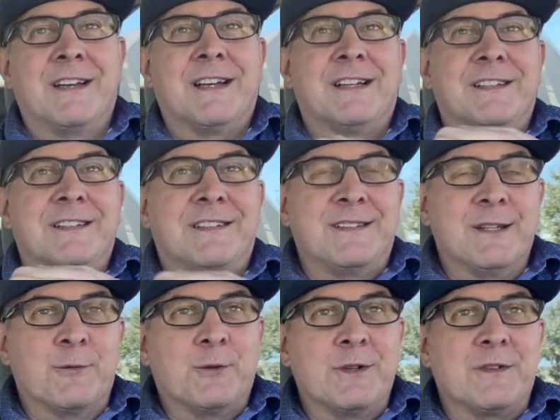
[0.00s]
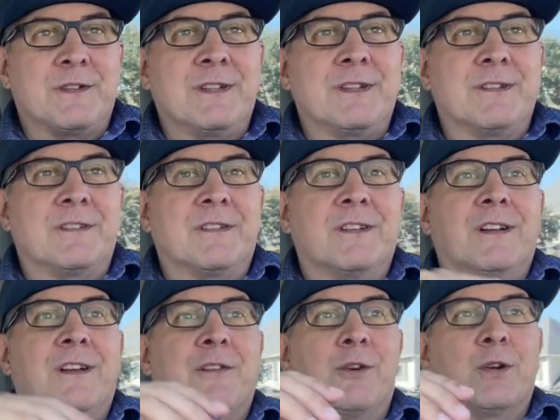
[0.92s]
And the difference is
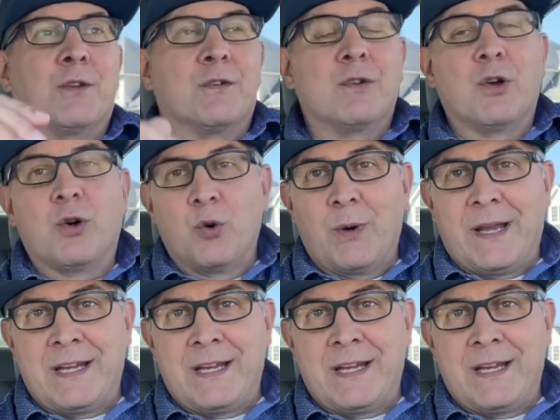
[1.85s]
there is no